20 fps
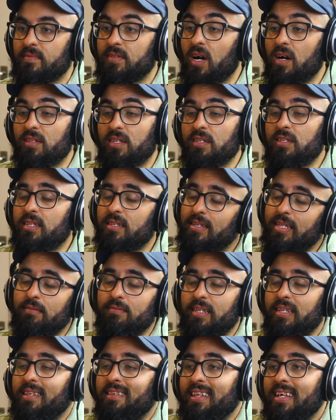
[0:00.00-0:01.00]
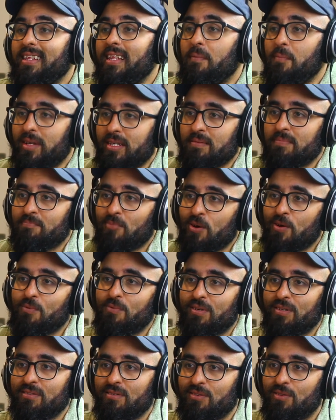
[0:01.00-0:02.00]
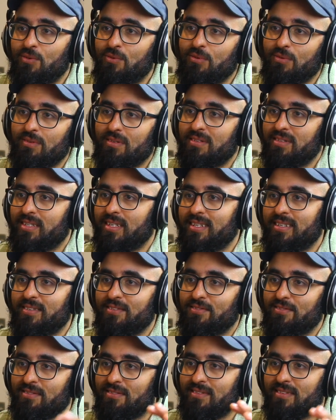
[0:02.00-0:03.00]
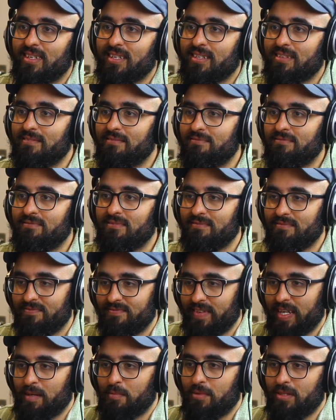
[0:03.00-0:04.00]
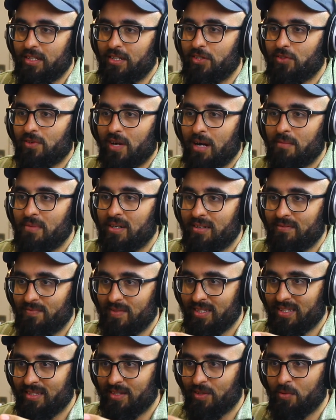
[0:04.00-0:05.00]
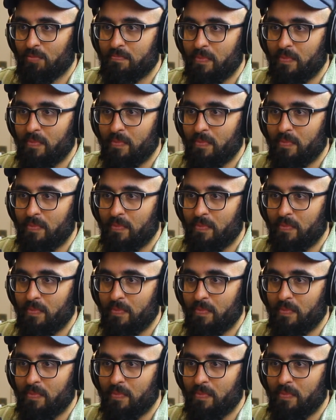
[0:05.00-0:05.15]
The thing that makes Part One cool is that it's just like a family drama of this little